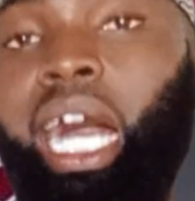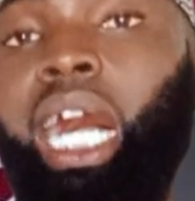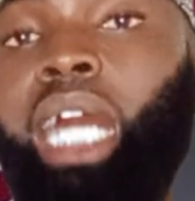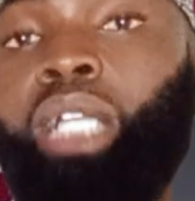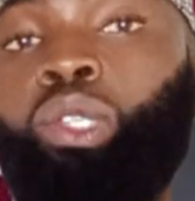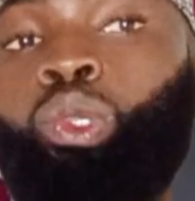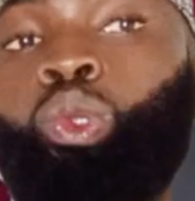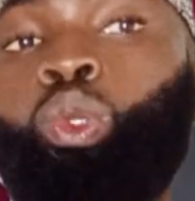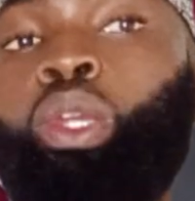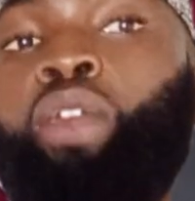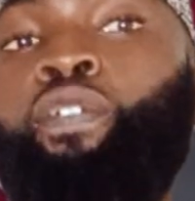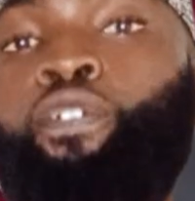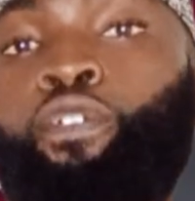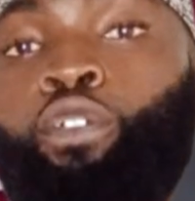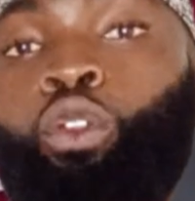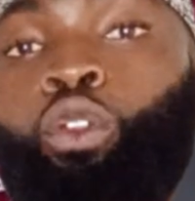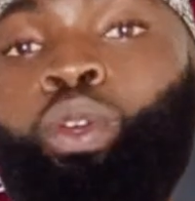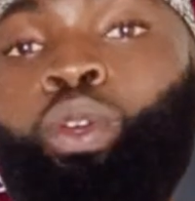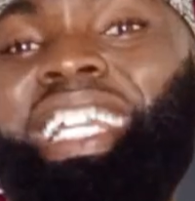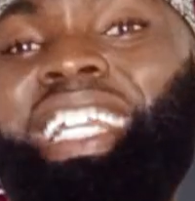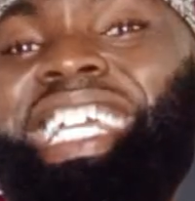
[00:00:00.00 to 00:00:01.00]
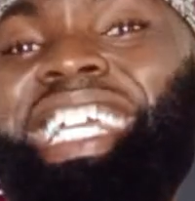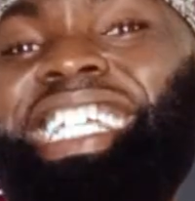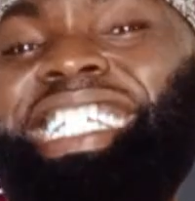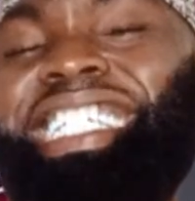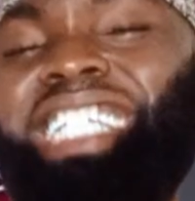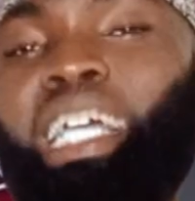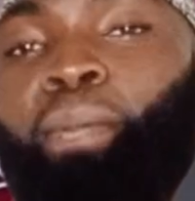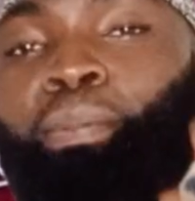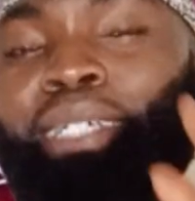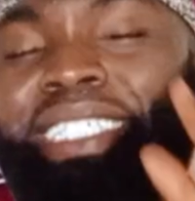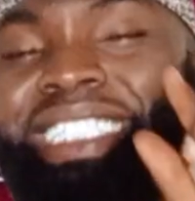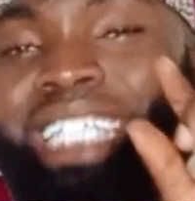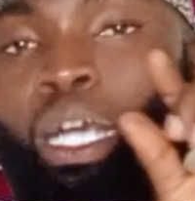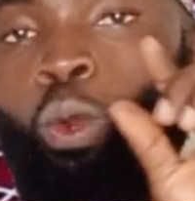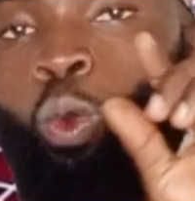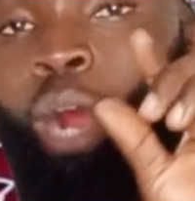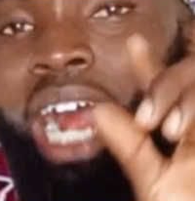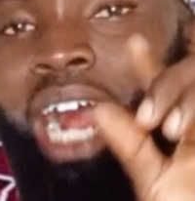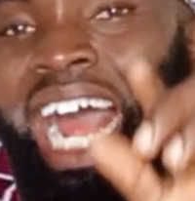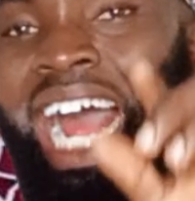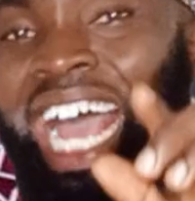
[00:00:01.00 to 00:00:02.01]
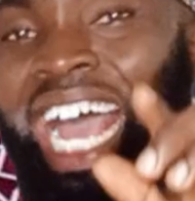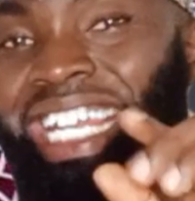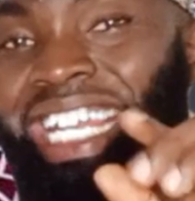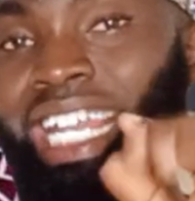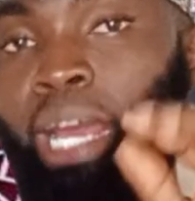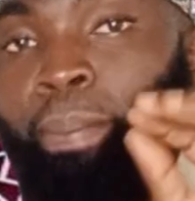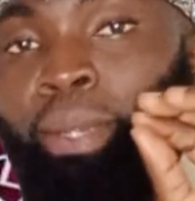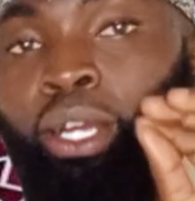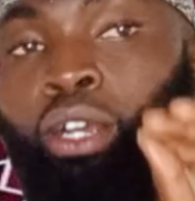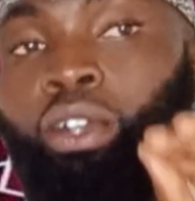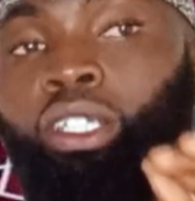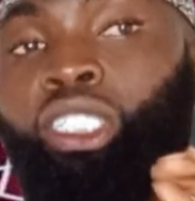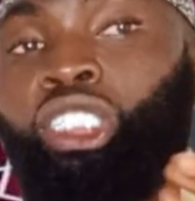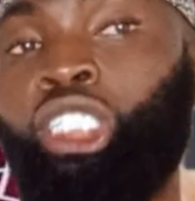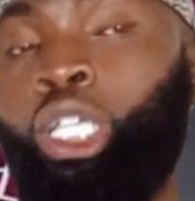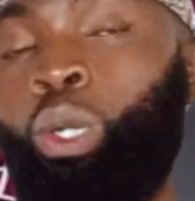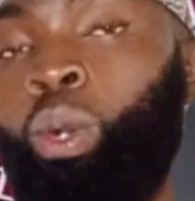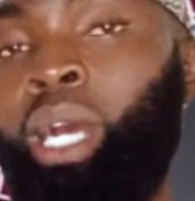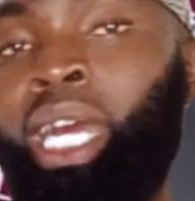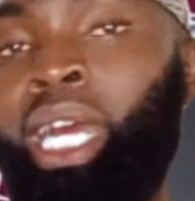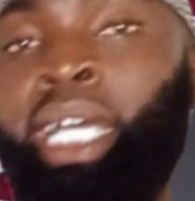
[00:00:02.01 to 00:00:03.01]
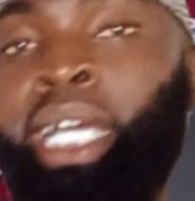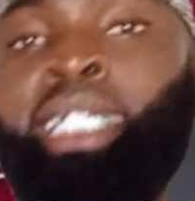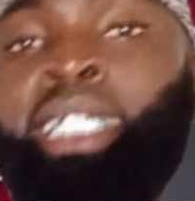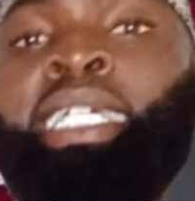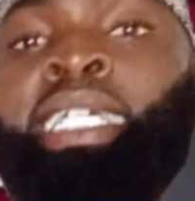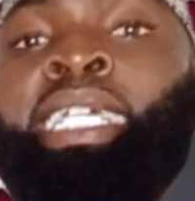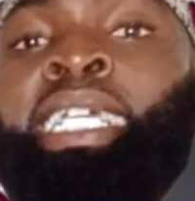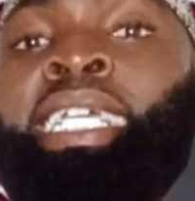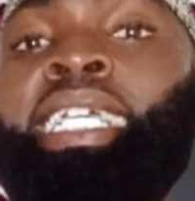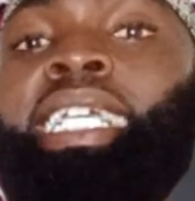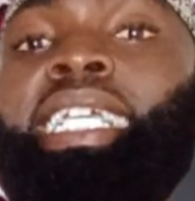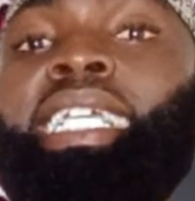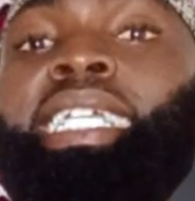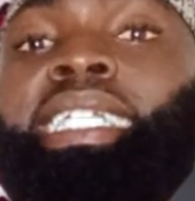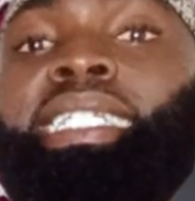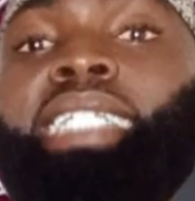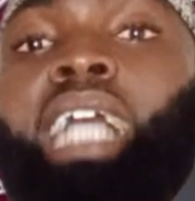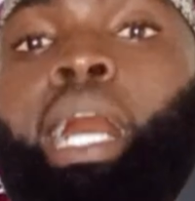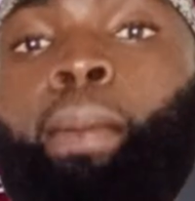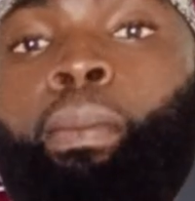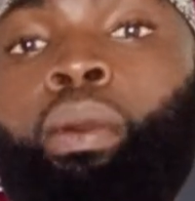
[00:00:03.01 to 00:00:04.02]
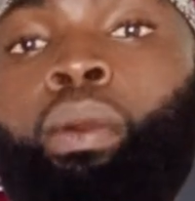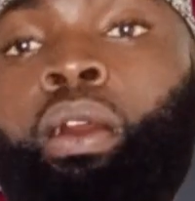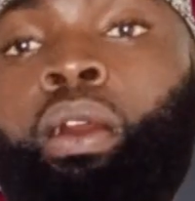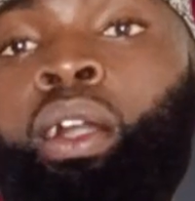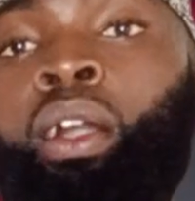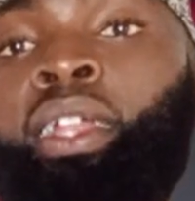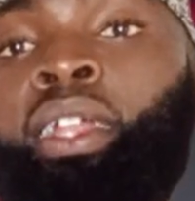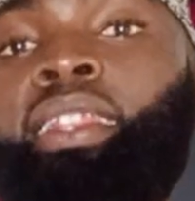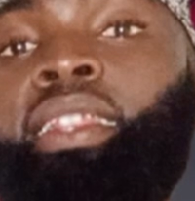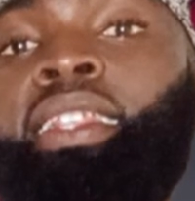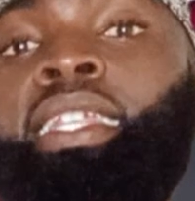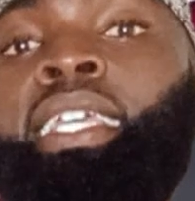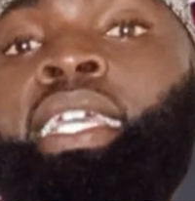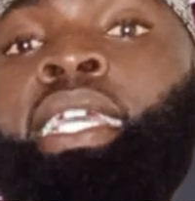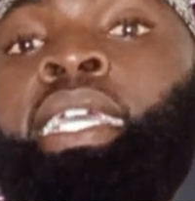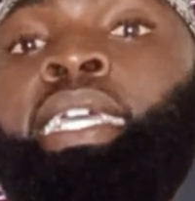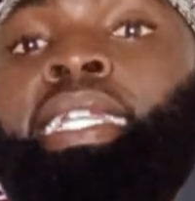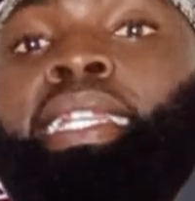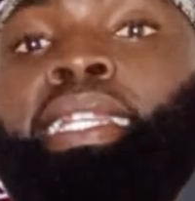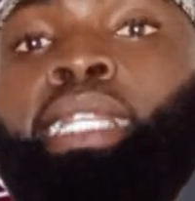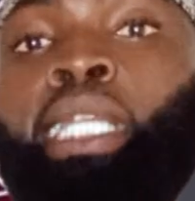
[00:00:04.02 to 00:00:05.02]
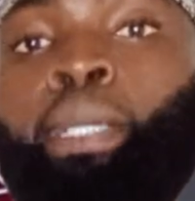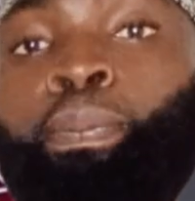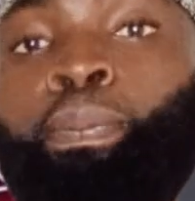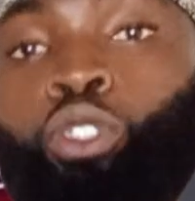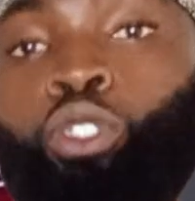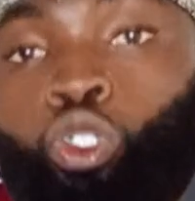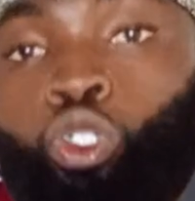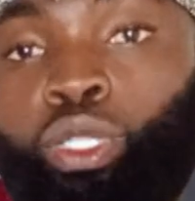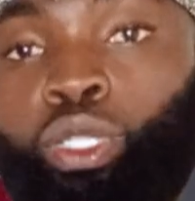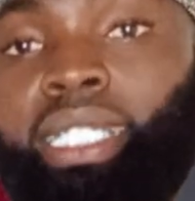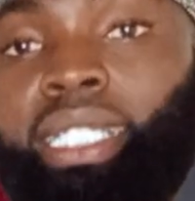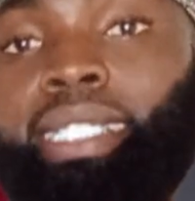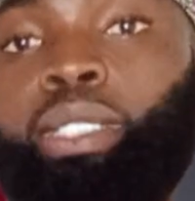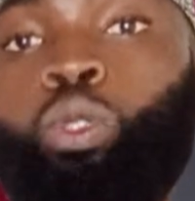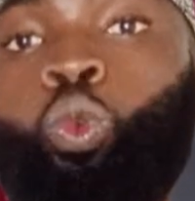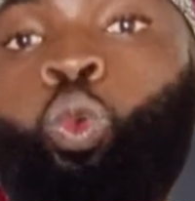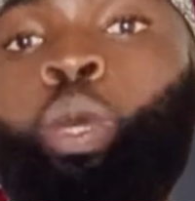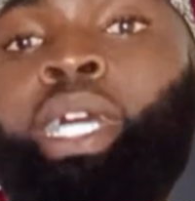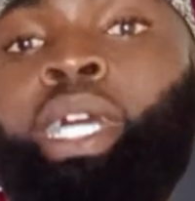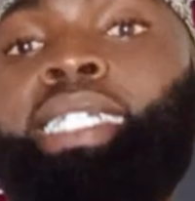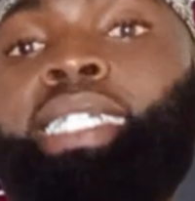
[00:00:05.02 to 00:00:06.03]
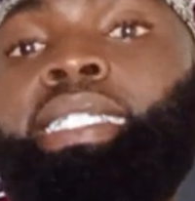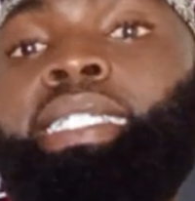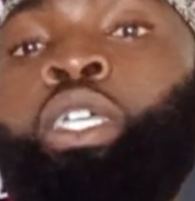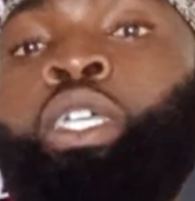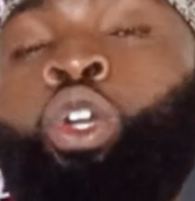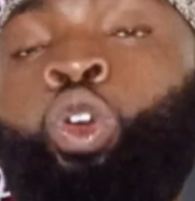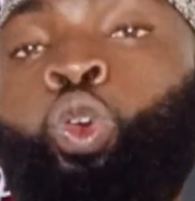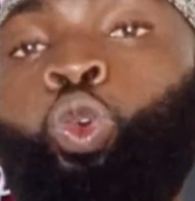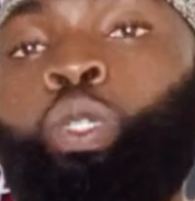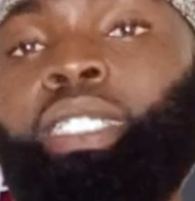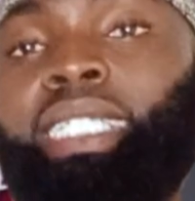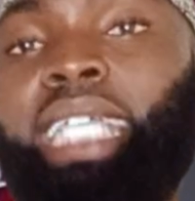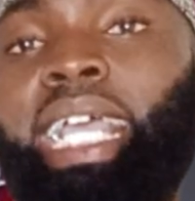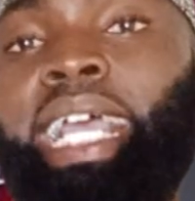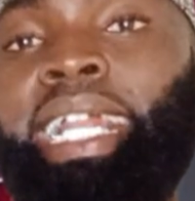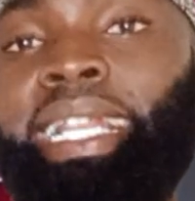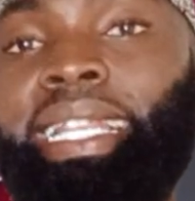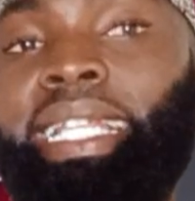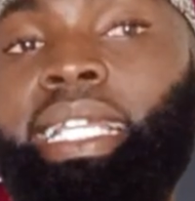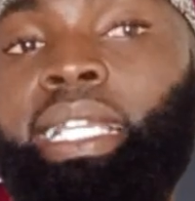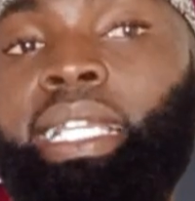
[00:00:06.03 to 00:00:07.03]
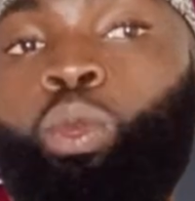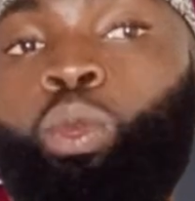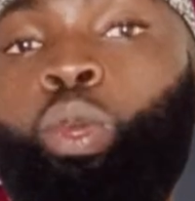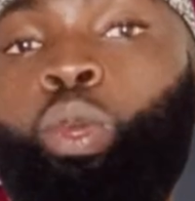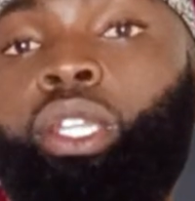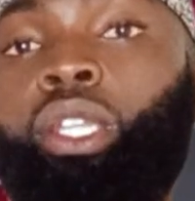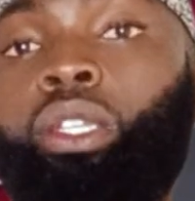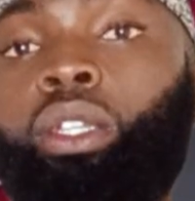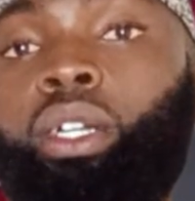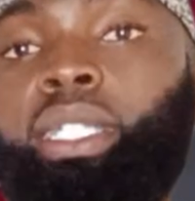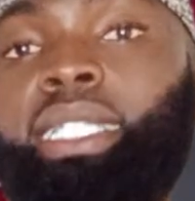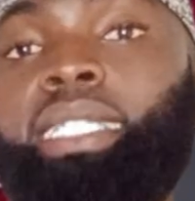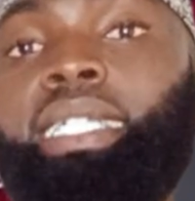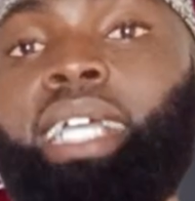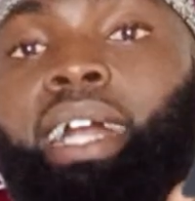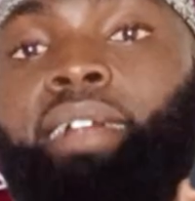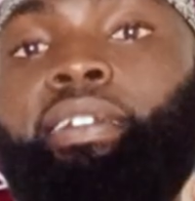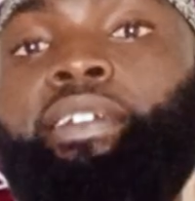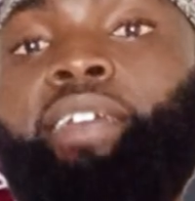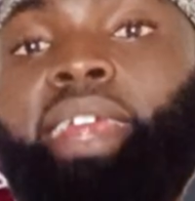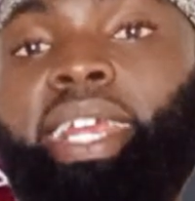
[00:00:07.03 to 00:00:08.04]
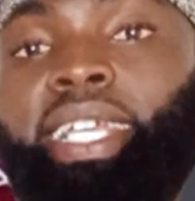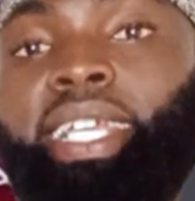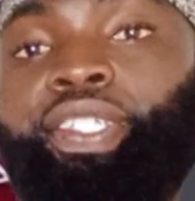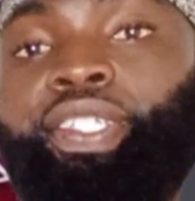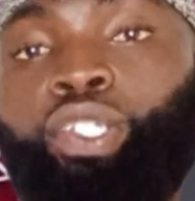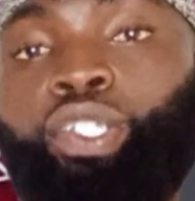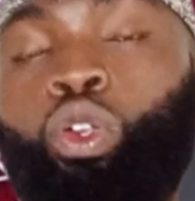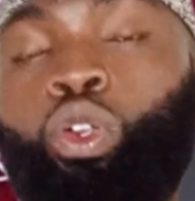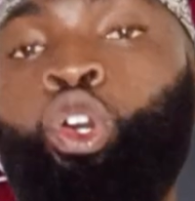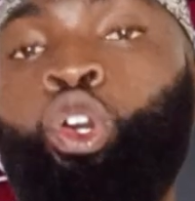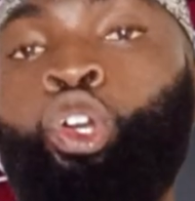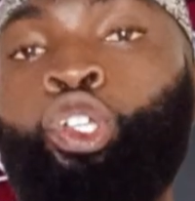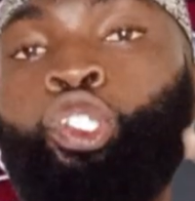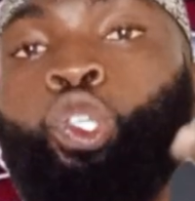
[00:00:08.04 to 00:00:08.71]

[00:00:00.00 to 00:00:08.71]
At-tiflu laysa bijaw'ana, because jaw'an is among the deep throats, words whose ending will not carry kisra.